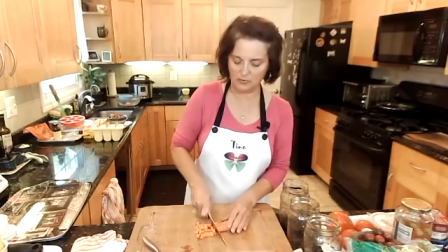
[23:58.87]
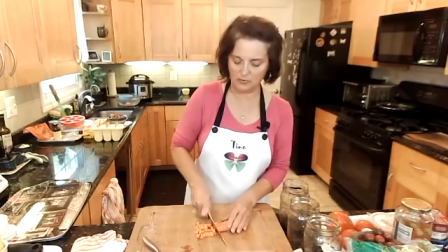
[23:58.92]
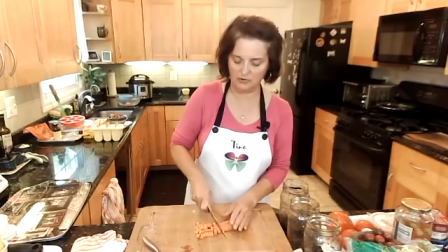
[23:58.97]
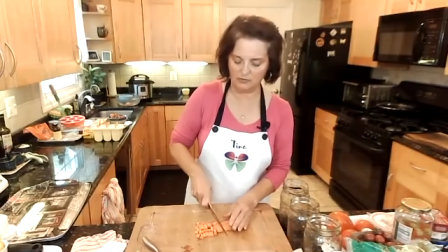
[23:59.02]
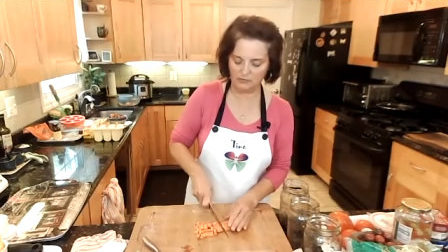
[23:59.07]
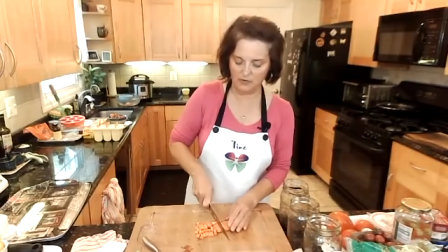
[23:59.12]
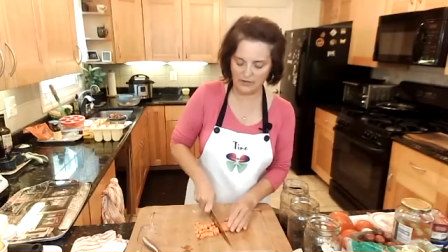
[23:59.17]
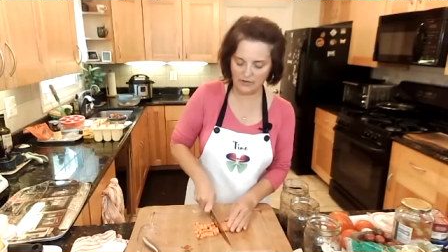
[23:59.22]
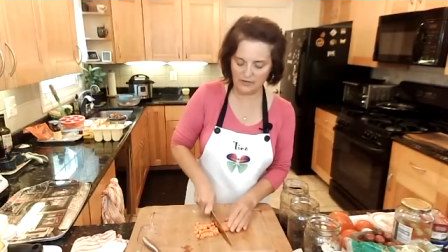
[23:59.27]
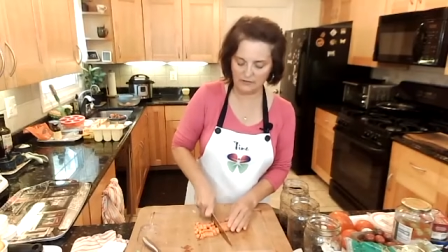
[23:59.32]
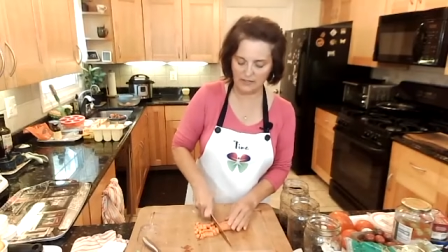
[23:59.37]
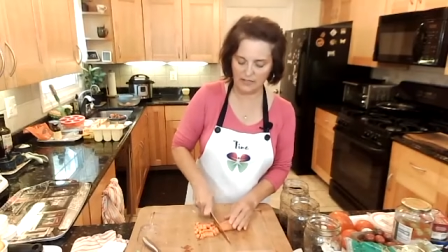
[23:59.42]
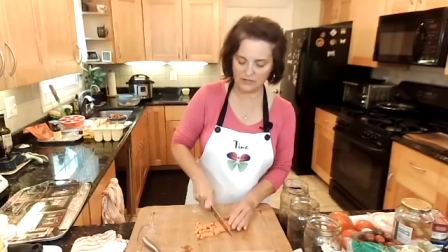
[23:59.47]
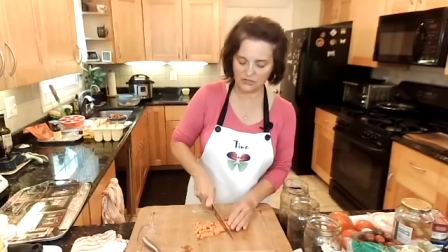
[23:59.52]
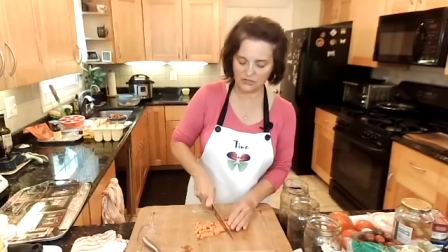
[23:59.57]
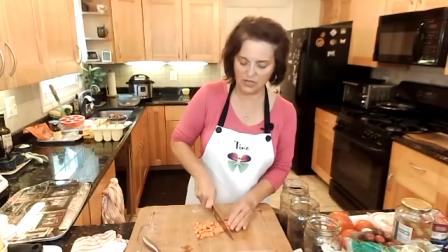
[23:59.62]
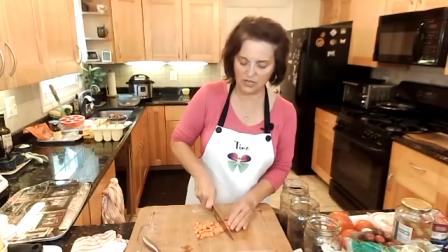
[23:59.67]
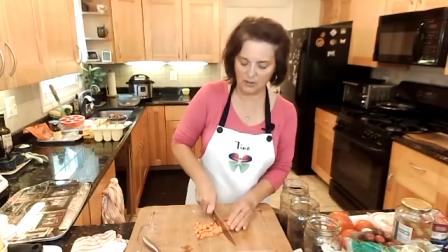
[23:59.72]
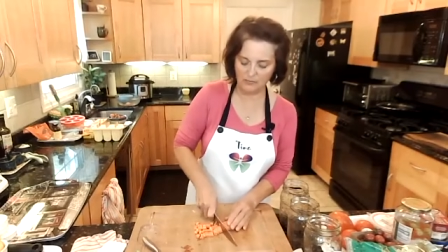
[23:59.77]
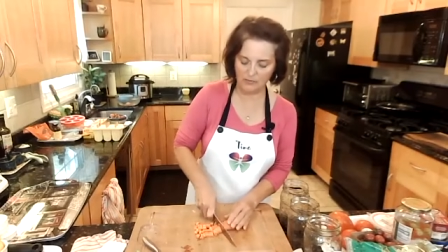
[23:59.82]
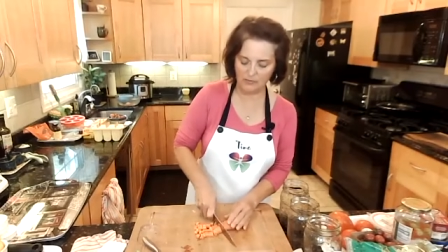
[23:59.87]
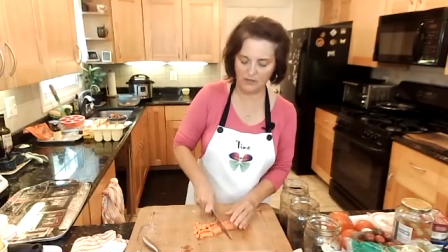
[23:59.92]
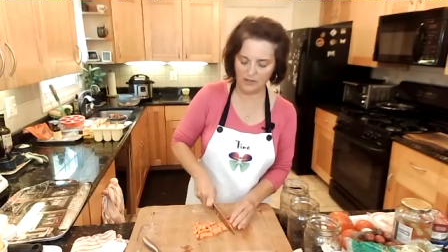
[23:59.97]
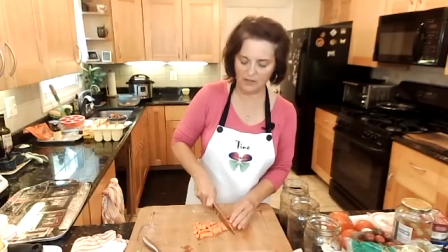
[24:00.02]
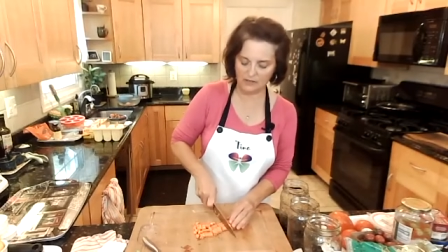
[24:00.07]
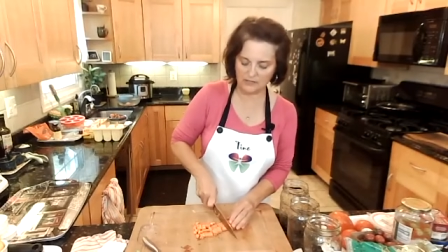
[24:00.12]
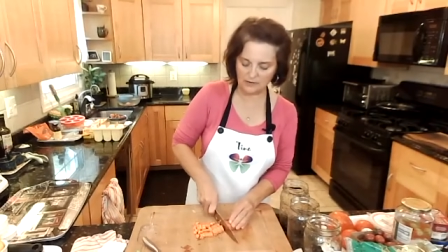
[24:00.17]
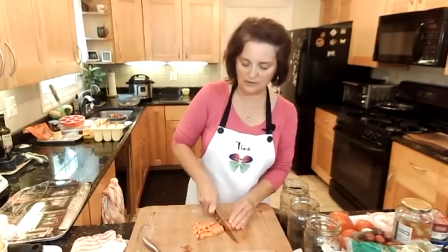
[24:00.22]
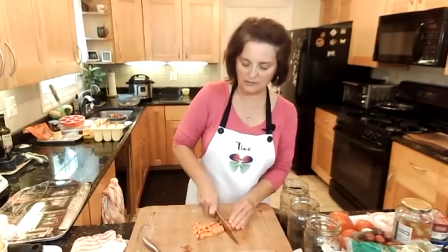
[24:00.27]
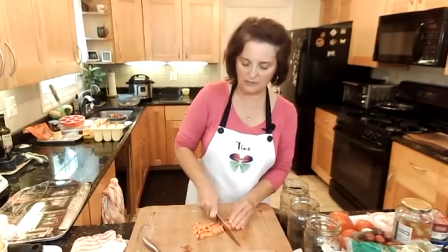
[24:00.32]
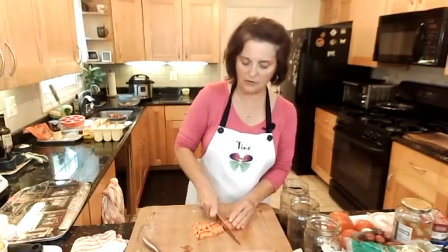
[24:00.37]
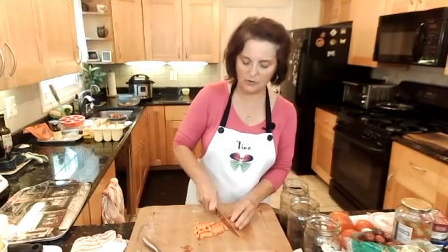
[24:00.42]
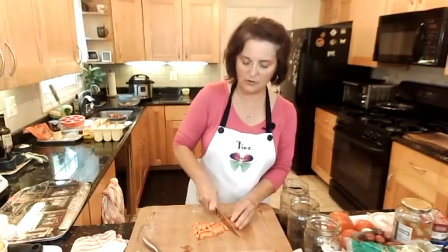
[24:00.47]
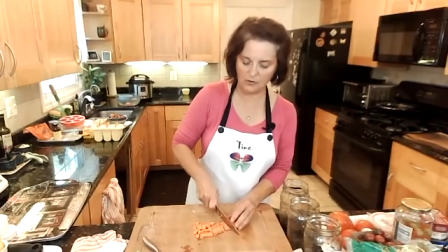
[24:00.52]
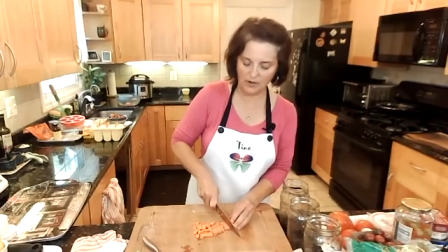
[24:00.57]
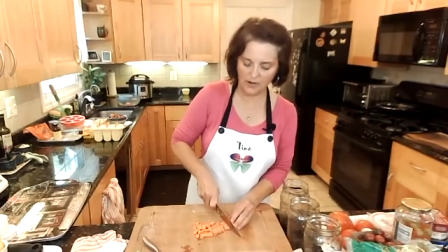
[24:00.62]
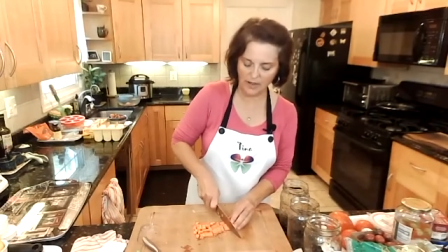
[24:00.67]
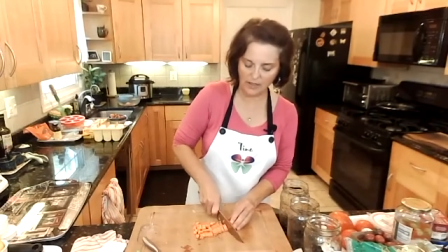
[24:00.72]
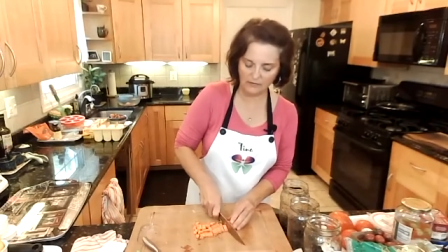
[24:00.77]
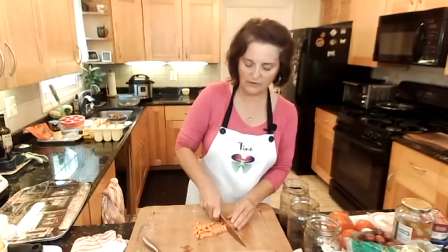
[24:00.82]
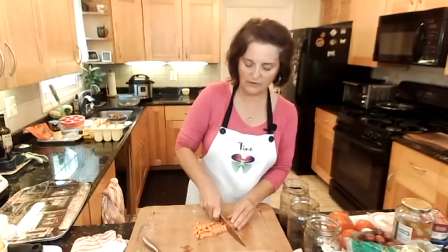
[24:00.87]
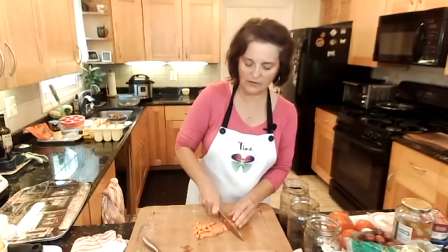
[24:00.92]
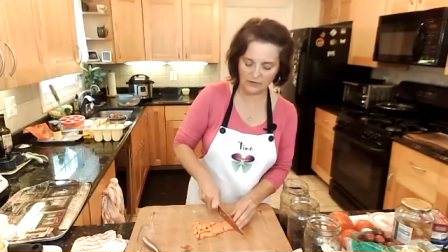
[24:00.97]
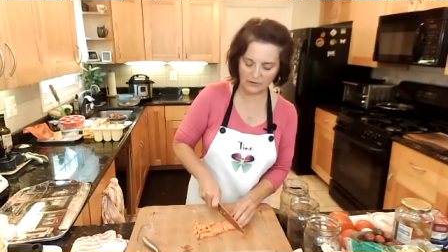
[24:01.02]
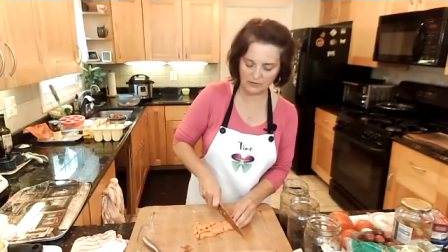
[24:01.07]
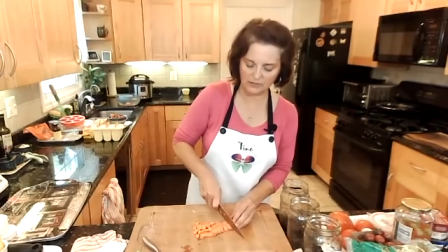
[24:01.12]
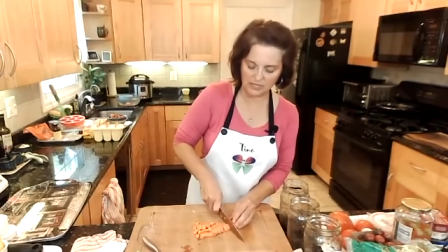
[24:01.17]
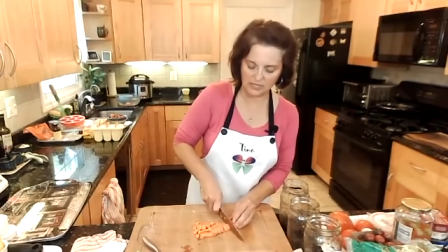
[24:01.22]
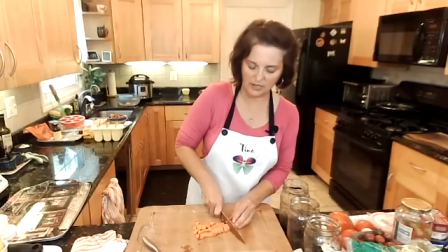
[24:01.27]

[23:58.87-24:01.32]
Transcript: Put fun in that chat box if you are having a good